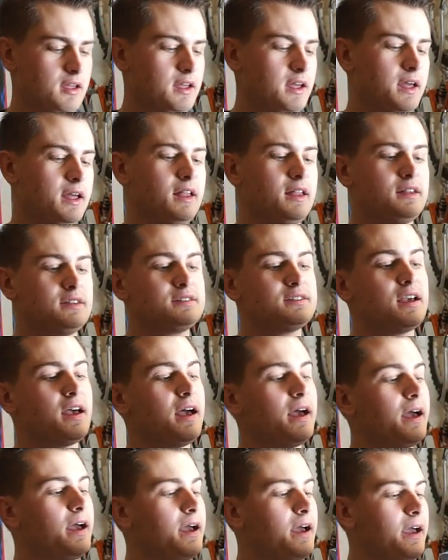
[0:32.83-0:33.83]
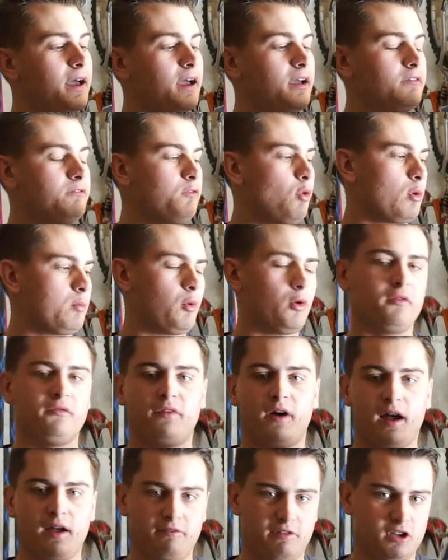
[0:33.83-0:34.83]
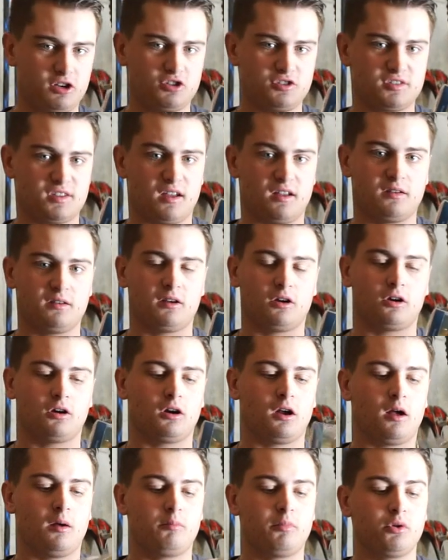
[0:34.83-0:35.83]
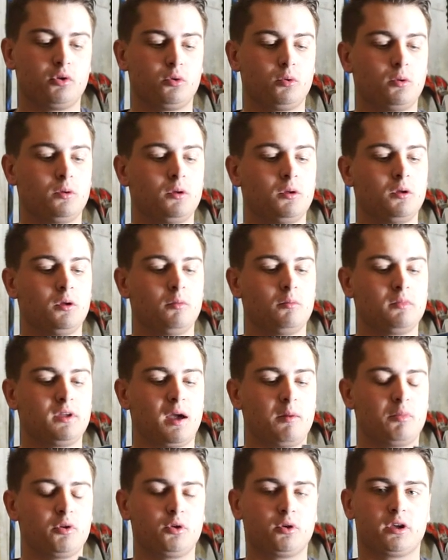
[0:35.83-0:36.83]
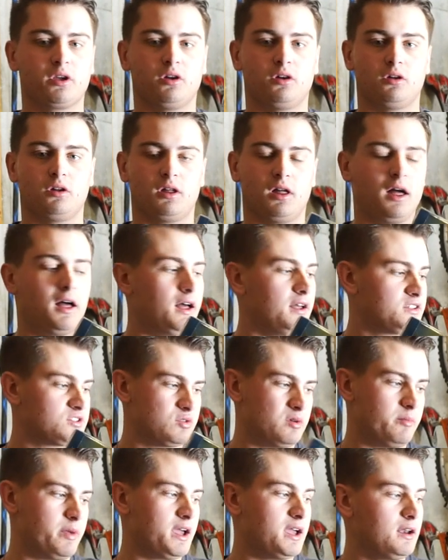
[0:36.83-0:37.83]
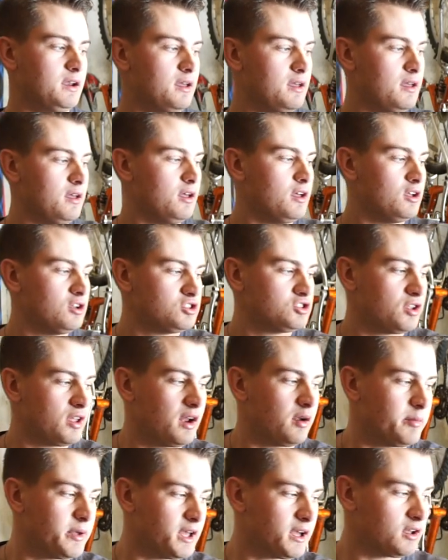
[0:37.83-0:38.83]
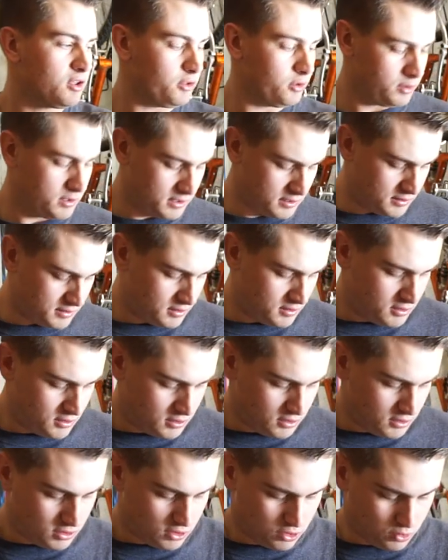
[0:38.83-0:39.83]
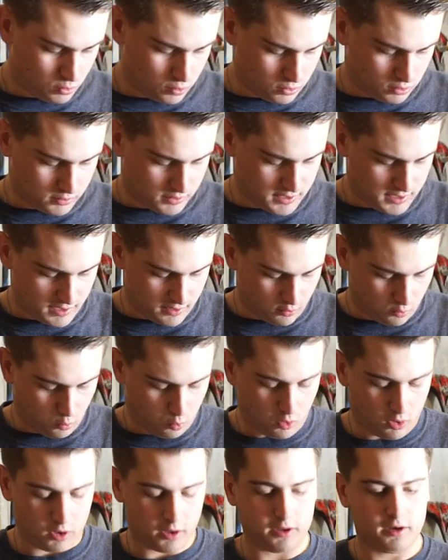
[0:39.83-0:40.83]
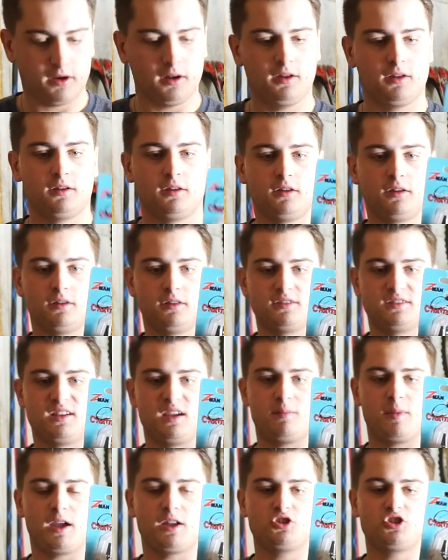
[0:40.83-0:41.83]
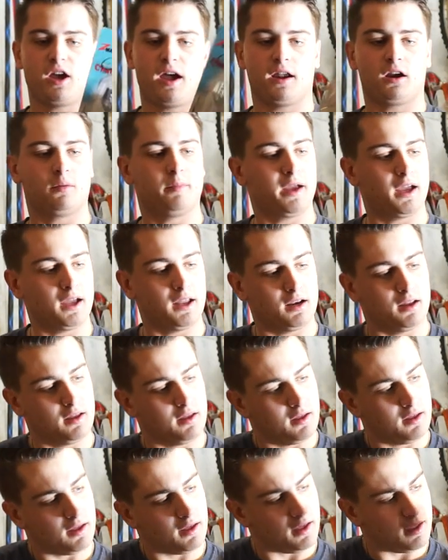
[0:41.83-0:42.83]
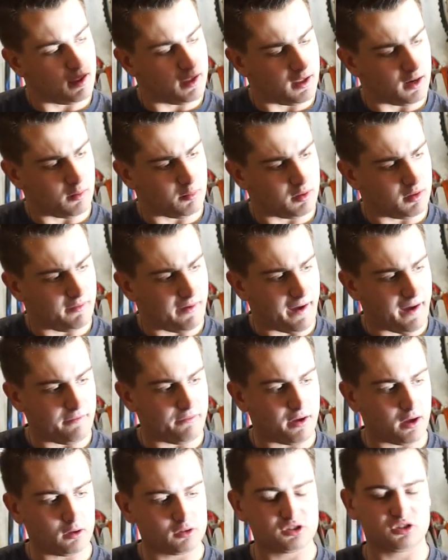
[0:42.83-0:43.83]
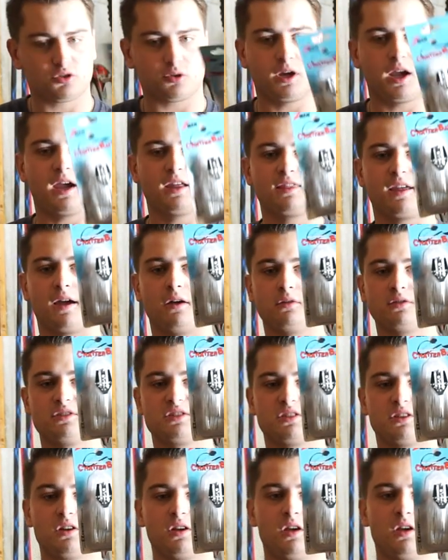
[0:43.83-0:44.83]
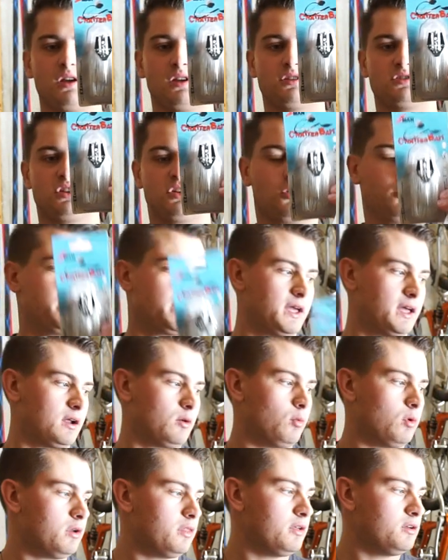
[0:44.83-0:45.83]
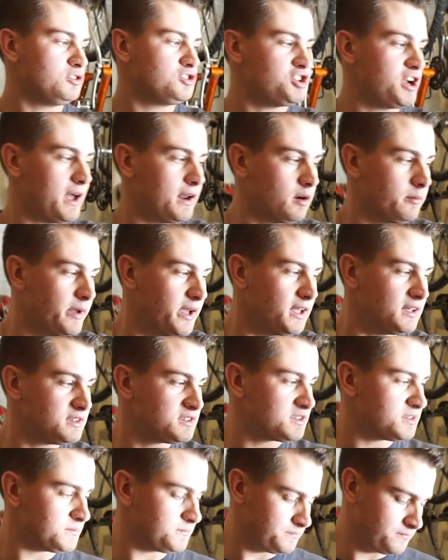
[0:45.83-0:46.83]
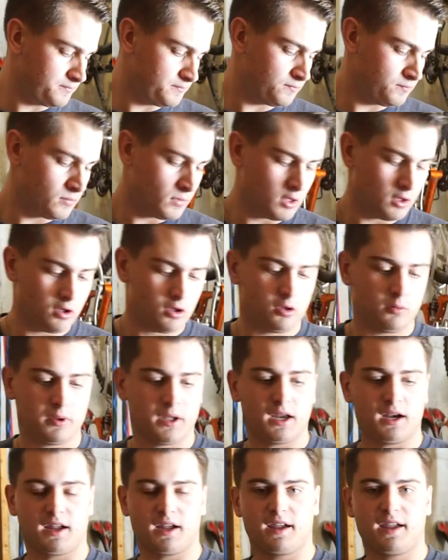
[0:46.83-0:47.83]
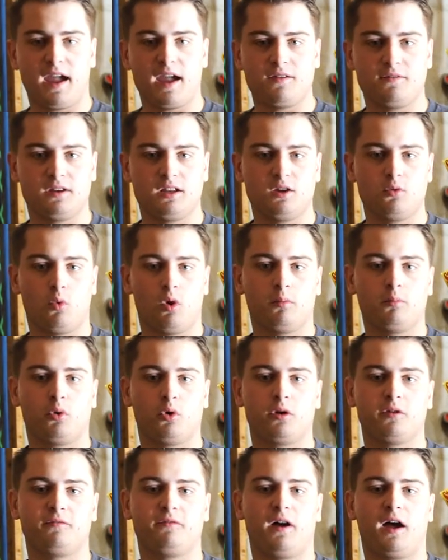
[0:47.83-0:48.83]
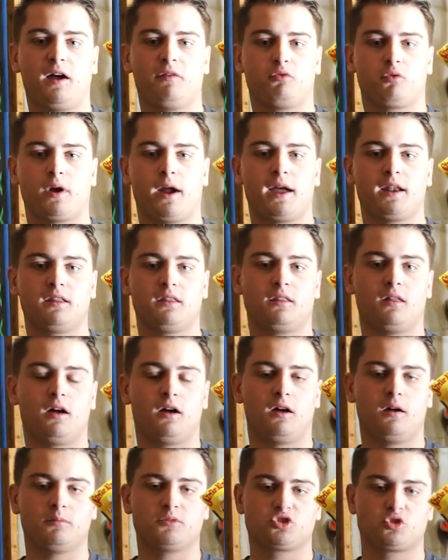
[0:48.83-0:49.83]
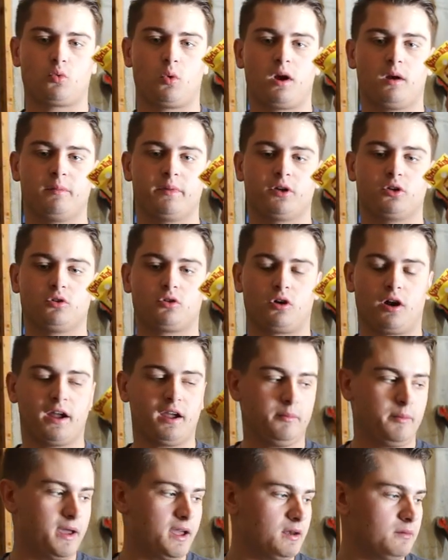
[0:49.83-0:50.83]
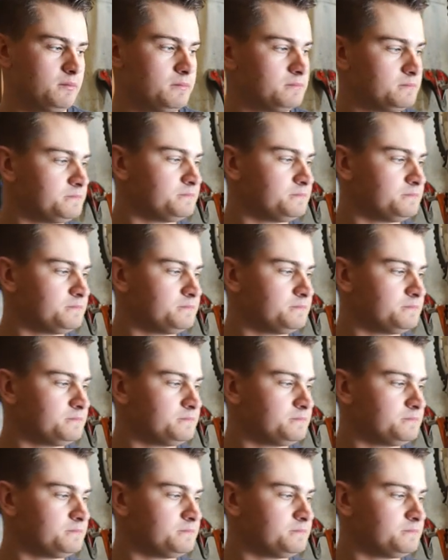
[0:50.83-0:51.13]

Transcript: It's a 4.5 inch sun or uh, blue, yeah, bluegill uh, swim bait. So that'll be included. You will get one Z-Man chatterbait and I believe half ounce, 3 8 ounce. So you'll be getting one of those chatterbaits. You'll be getting a KVD 1.5 red um, square bill crankbait.